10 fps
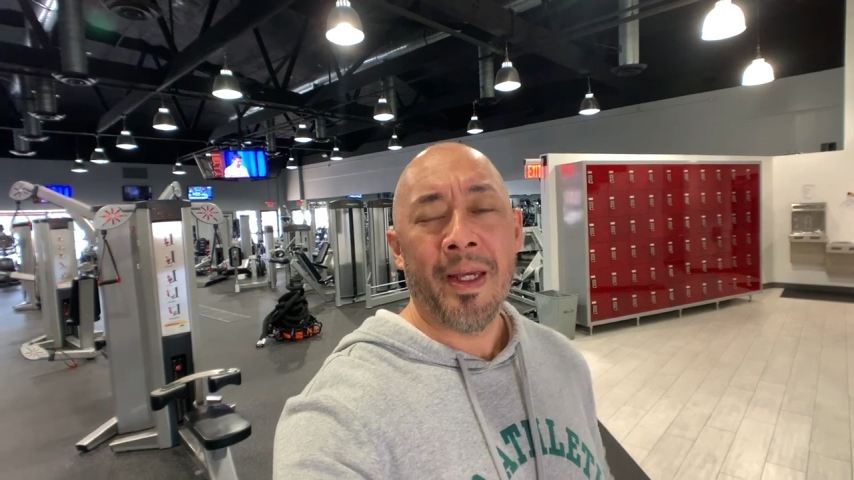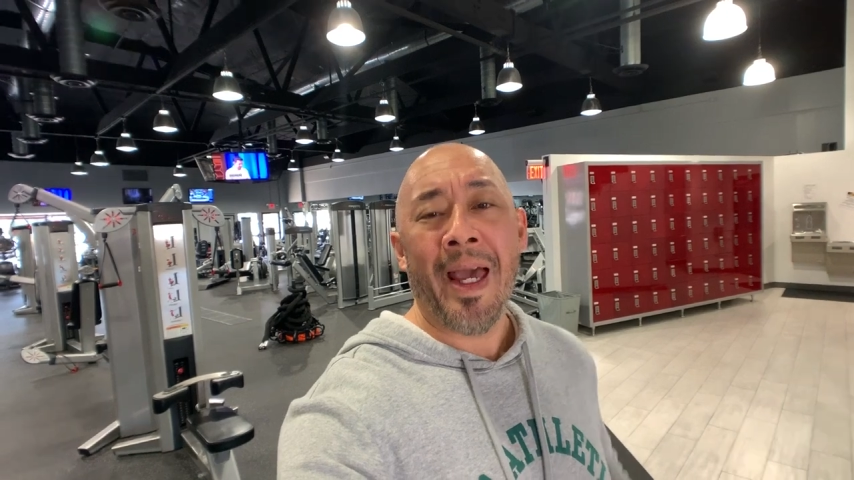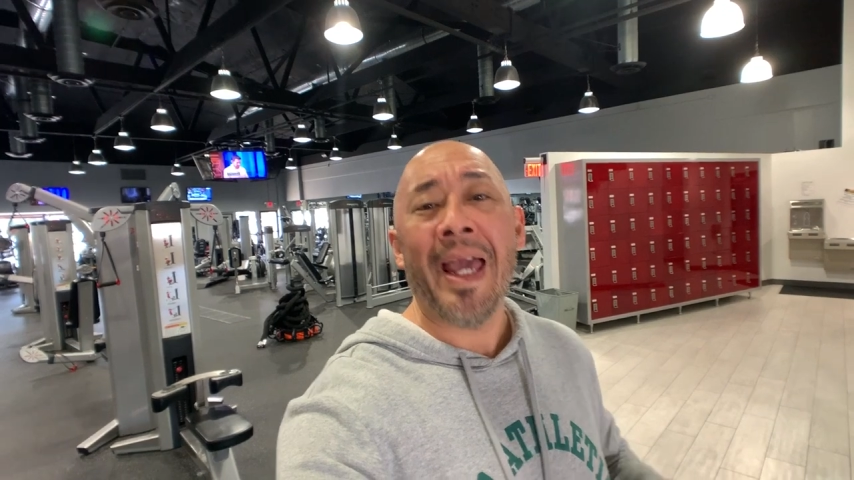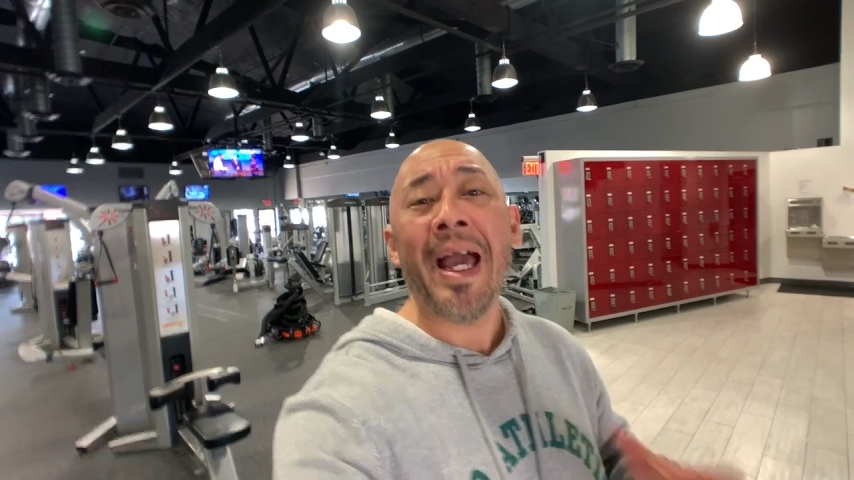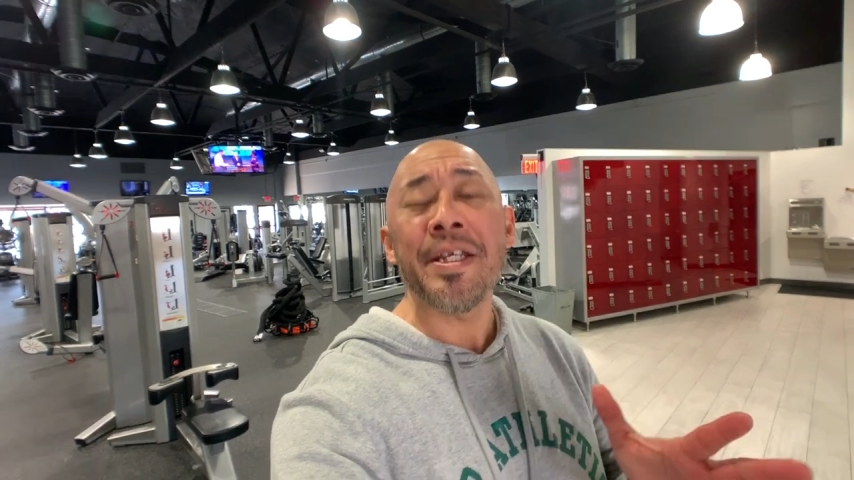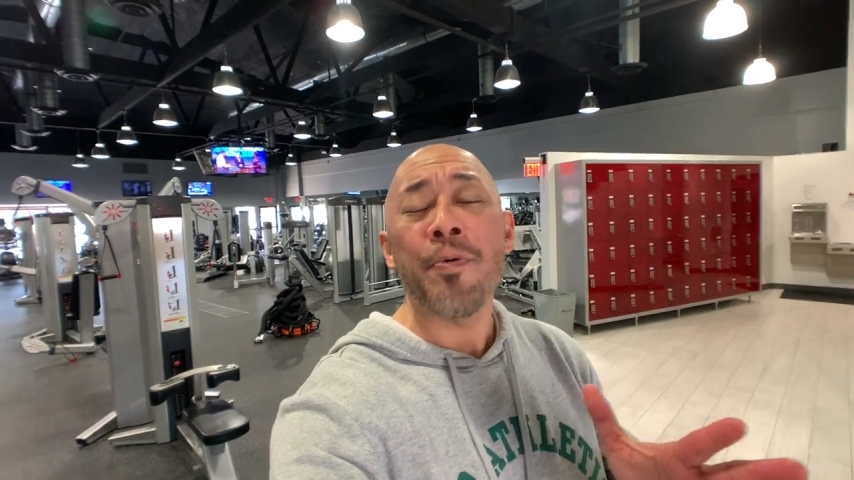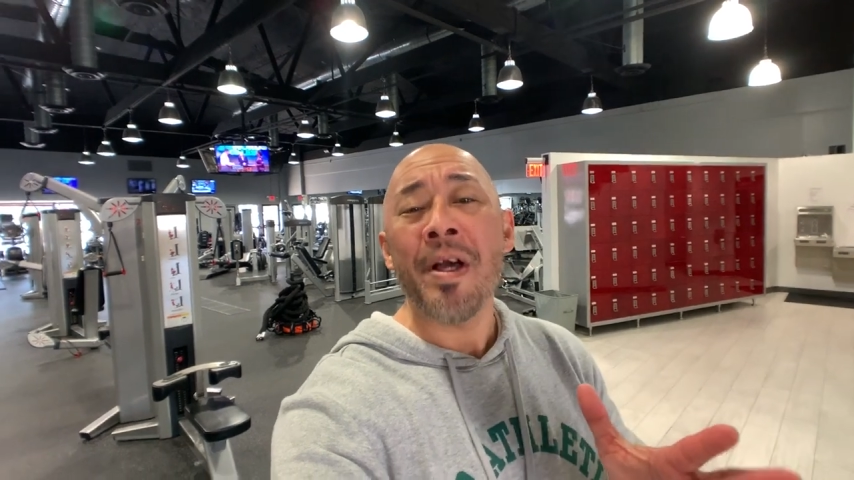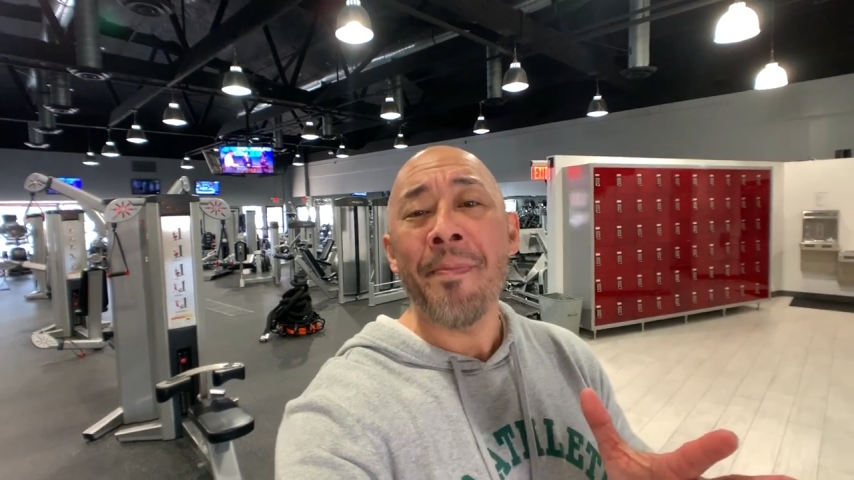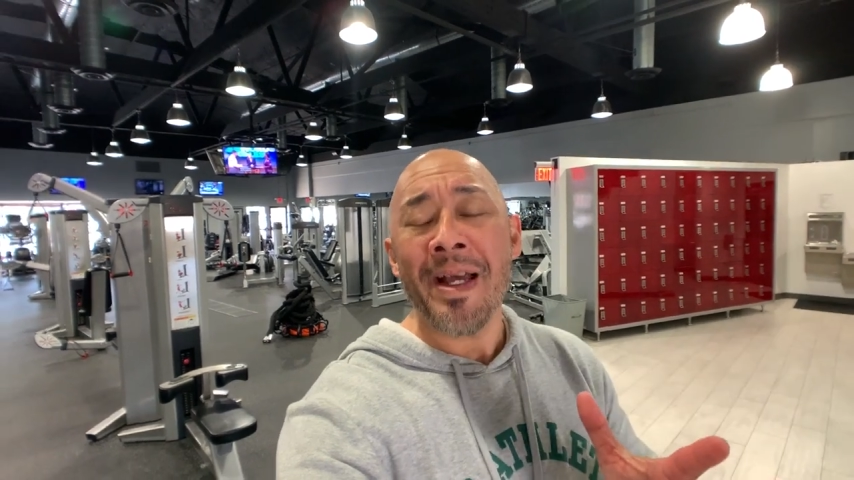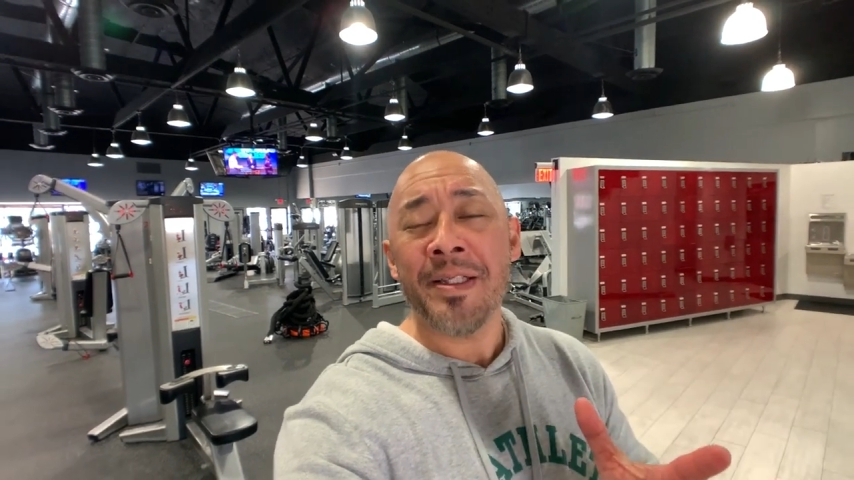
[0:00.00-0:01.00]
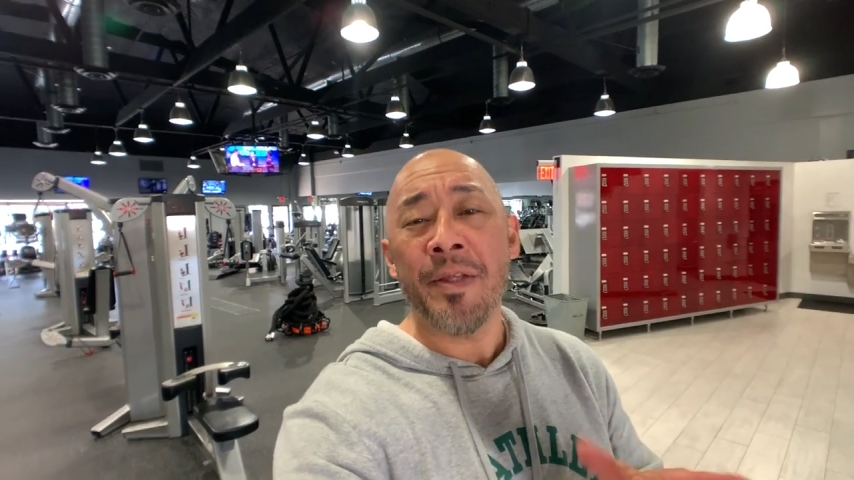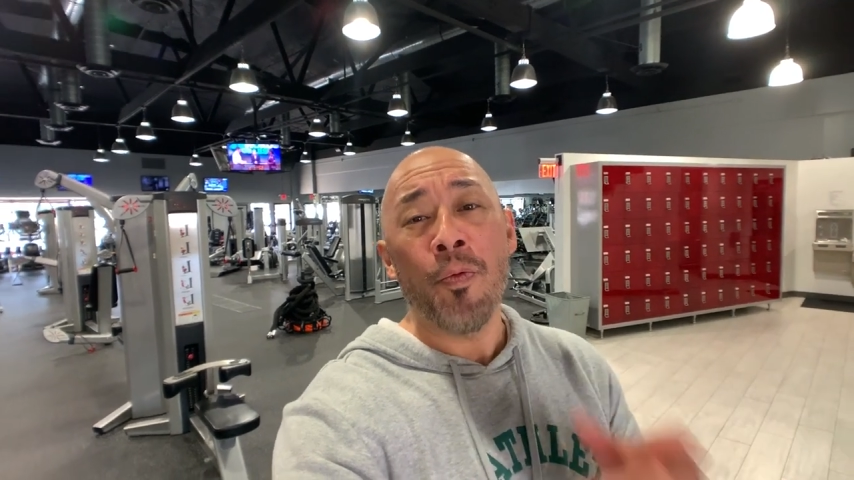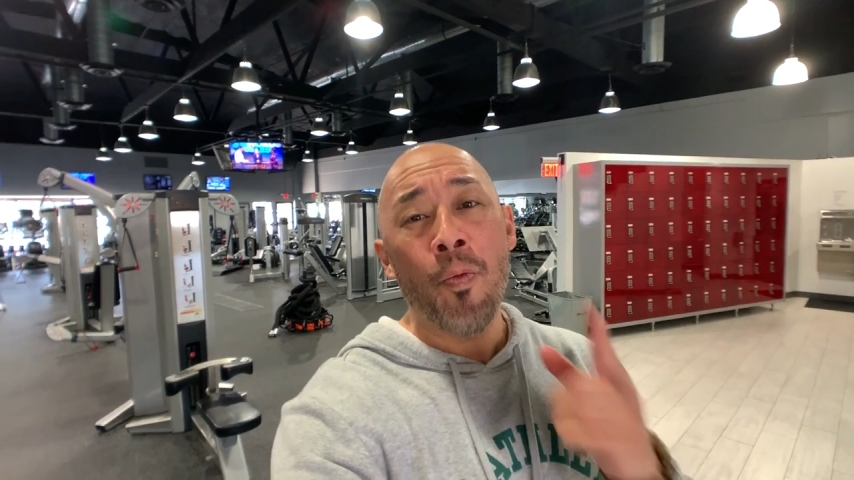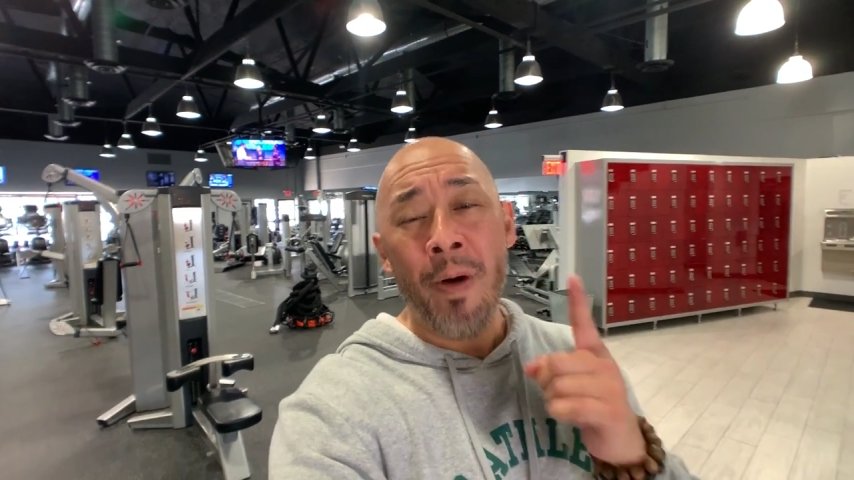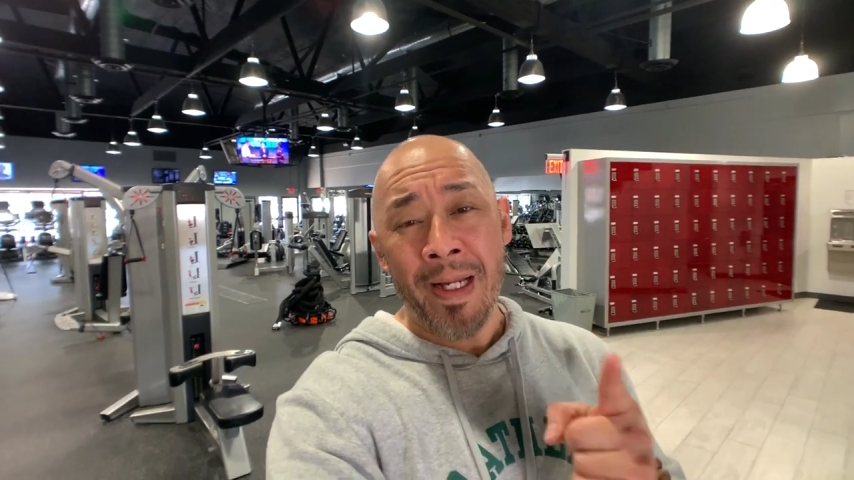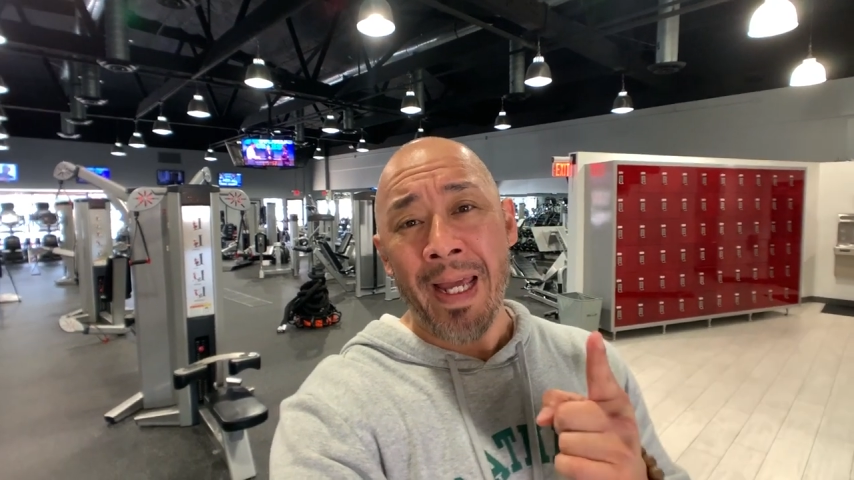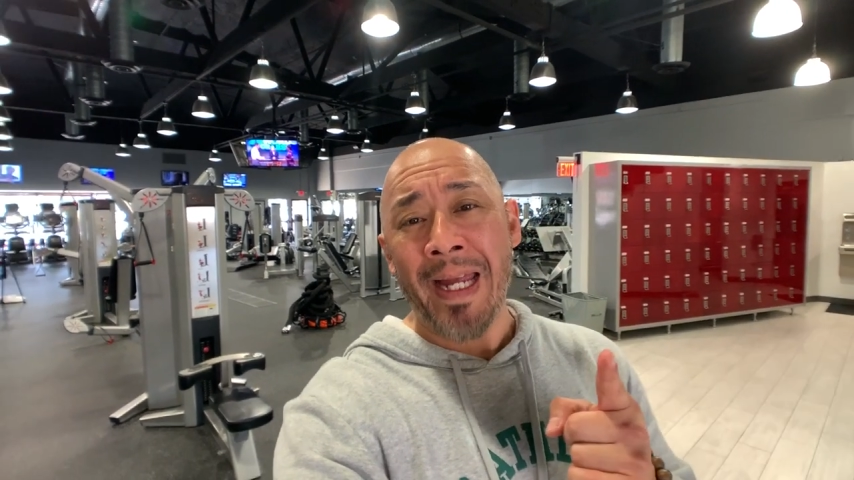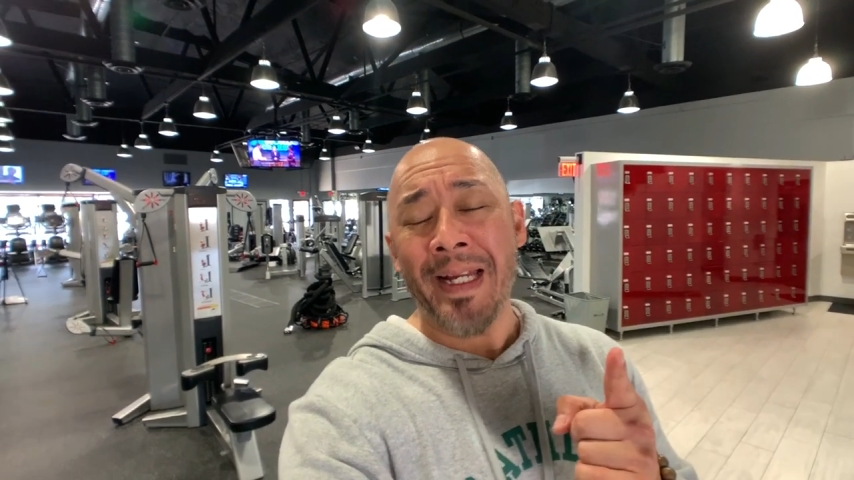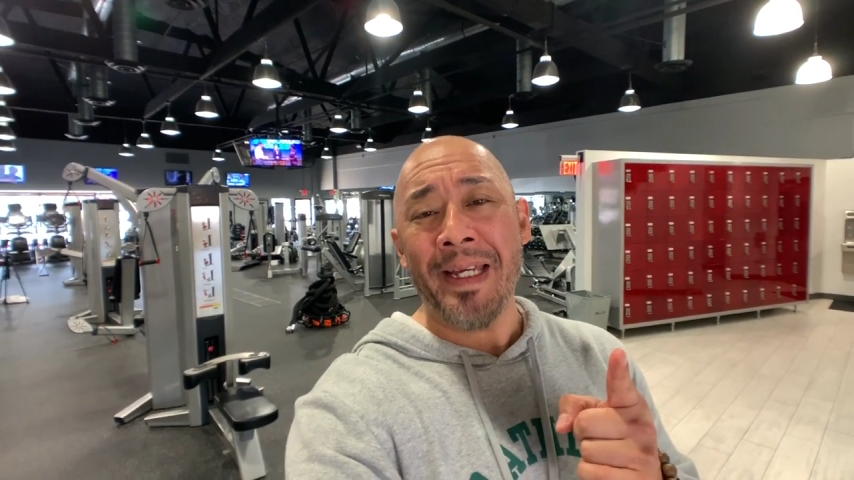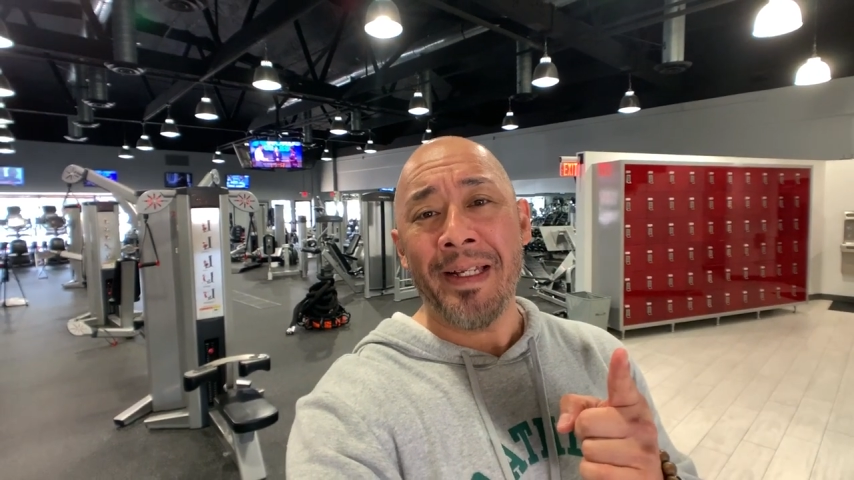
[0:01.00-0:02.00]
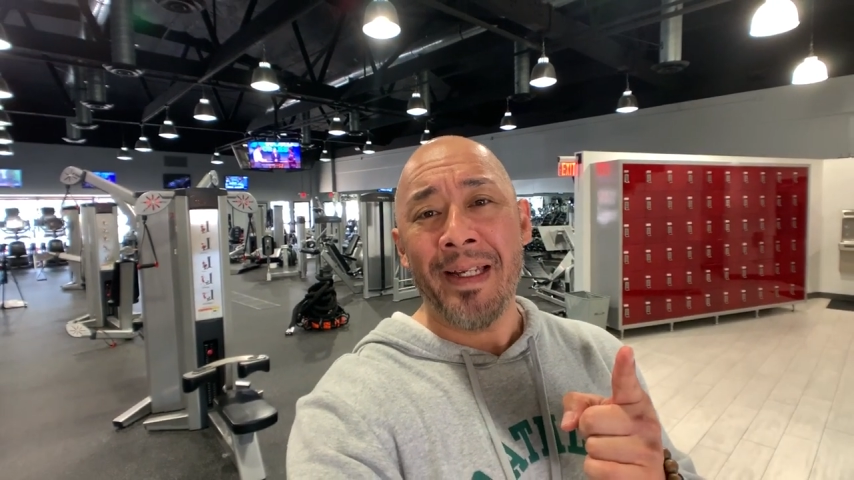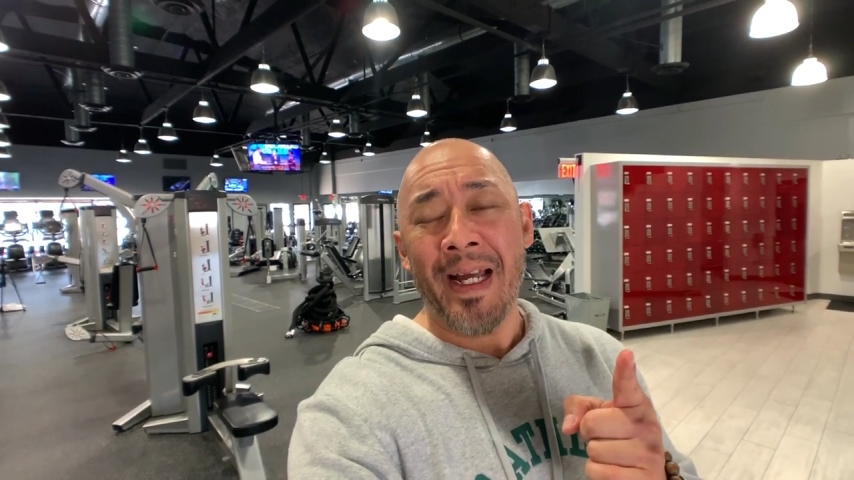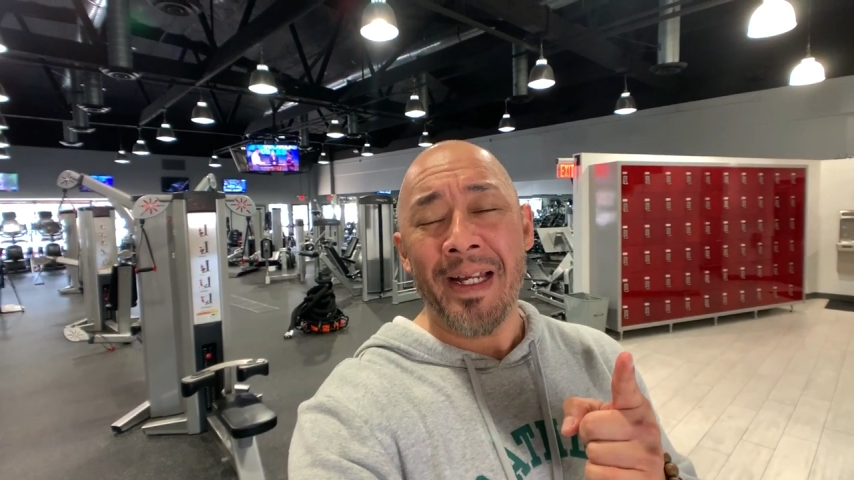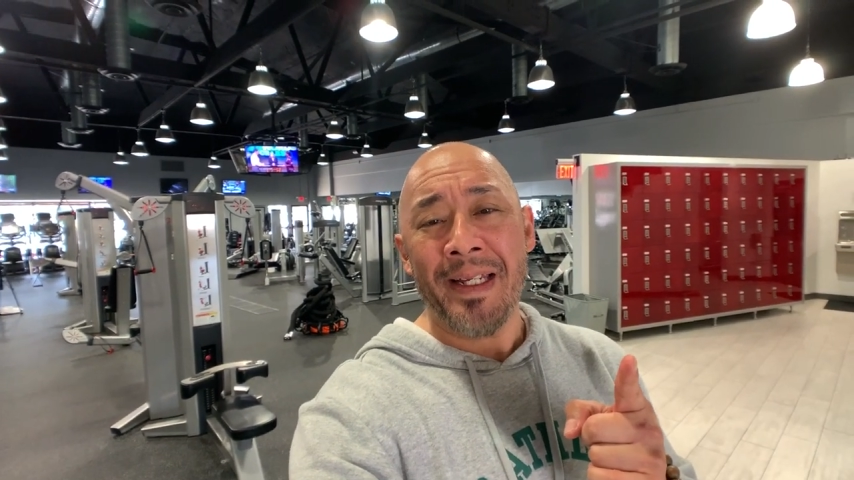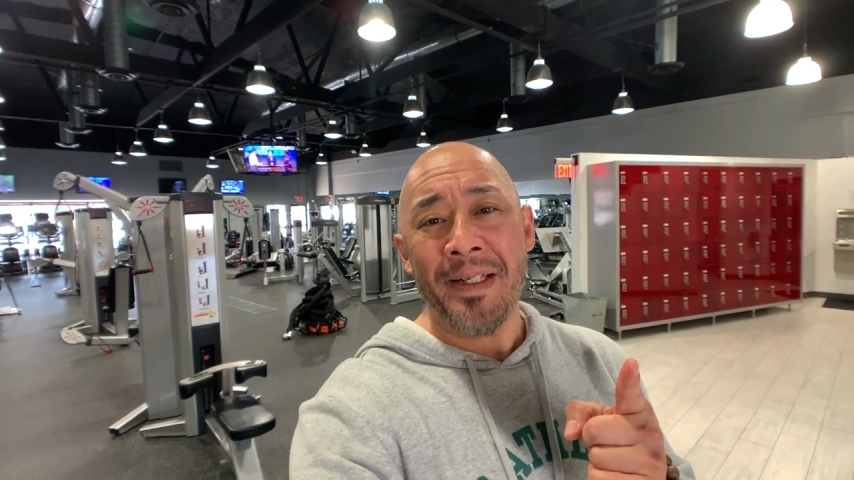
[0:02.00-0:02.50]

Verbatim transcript: Hey guys, welcome back to the 180 and 90.